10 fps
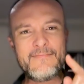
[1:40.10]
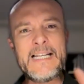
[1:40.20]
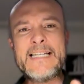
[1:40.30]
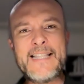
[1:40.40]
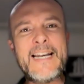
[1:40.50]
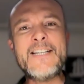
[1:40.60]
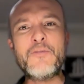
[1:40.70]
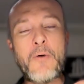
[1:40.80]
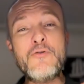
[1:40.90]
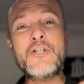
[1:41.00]
is that it's
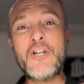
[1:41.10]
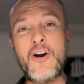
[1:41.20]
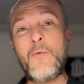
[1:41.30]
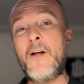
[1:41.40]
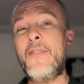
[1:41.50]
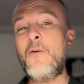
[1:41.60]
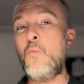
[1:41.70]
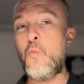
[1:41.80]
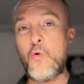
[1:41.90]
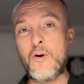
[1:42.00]
supposed to go on the
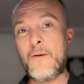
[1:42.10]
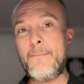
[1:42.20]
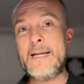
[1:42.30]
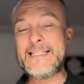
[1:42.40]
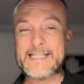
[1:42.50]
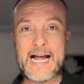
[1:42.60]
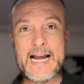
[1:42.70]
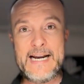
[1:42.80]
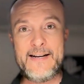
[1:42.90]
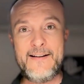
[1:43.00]
warm
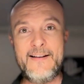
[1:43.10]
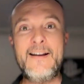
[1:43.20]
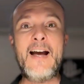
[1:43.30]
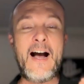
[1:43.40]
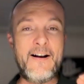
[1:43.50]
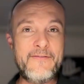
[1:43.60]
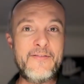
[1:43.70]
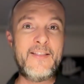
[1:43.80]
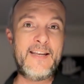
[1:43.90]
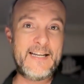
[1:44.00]
side
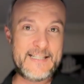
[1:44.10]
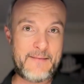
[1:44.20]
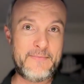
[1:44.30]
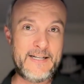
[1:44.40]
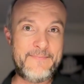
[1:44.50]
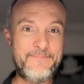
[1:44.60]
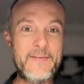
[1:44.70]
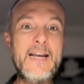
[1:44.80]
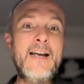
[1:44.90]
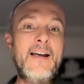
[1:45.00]
of the assembly.
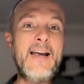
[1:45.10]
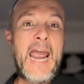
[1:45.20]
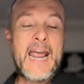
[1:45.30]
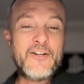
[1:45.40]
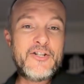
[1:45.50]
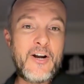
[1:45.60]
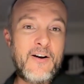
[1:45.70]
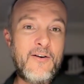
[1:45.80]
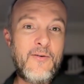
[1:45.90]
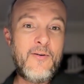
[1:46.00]
And
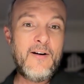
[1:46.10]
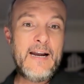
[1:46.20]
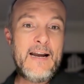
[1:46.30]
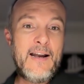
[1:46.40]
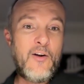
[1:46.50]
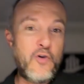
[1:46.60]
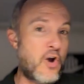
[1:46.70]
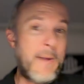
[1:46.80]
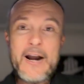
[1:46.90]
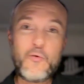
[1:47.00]
so
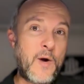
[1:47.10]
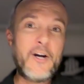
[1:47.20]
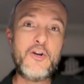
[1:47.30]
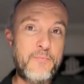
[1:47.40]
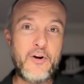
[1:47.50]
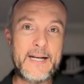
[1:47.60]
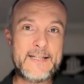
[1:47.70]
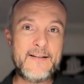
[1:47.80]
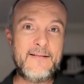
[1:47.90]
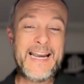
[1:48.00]
no matter where you put
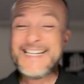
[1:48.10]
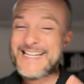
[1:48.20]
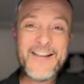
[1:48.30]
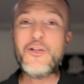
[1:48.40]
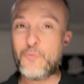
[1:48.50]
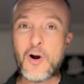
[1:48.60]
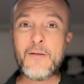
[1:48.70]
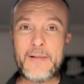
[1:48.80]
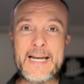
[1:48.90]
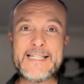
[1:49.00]
it, it's in the
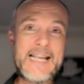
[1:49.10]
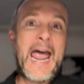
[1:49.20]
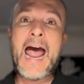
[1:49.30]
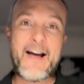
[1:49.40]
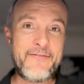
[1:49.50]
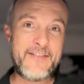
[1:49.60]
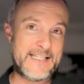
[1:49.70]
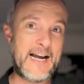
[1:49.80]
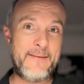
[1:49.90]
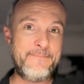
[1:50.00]
wrong place half the
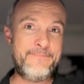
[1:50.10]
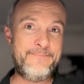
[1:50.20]
time,